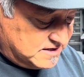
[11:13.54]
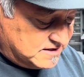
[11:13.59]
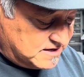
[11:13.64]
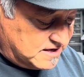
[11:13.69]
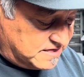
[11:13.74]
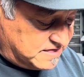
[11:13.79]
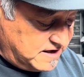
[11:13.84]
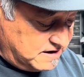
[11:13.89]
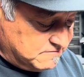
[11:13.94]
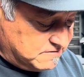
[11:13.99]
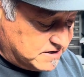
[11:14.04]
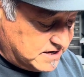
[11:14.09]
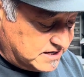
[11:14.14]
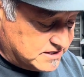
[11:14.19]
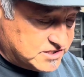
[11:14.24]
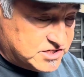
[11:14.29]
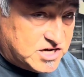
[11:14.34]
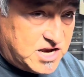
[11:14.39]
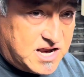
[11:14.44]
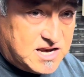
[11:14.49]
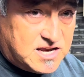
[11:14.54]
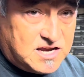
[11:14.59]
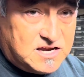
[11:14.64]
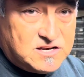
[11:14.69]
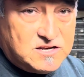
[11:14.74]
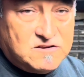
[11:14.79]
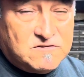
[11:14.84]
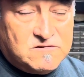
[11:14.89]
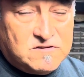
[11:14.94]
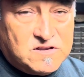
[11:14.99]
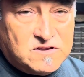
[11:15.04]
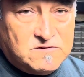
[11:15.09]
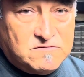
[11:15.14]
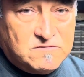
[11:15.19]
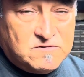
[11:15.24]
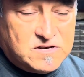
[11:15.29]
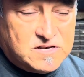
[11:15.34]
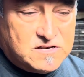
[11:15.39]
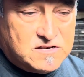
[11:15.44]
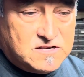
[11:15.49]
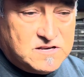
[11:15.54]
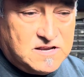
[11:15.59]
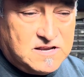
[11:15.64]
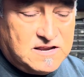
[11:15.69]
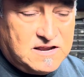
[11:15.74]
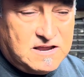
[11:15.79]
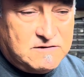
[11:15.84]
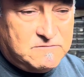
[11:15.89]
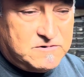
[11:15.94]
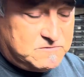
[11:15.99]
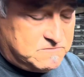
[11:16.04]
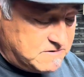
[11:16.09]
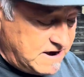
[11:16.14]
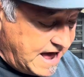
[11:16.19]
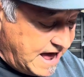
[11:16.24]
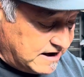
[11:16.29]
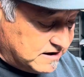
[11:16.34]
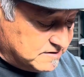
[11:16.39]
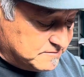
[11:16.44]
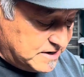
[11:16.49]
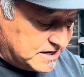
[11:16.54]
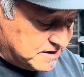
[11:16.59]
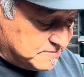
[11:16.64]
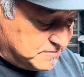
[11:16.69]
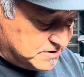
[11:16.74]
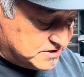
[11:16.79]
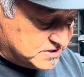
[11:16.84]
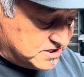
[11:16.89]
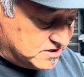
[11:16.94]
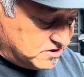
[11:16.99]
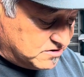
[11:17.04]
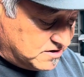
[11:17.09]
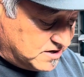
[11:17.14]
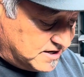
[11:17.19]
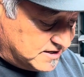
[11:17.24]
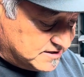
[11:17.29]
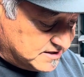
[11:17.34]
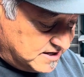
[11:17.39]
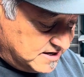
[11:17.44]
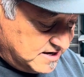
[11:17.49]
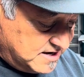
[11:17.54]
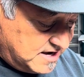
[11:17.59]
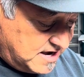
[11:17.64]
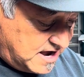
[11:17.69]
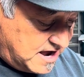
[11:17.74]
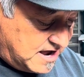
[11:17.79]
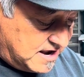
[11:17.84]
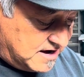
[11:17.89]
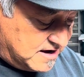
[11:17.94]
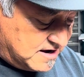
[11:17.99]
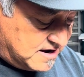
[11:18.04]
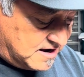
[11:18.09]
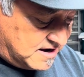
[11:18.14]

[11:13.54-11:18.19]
the thing would get shaky, and it would rattle, make a bunch of noise, and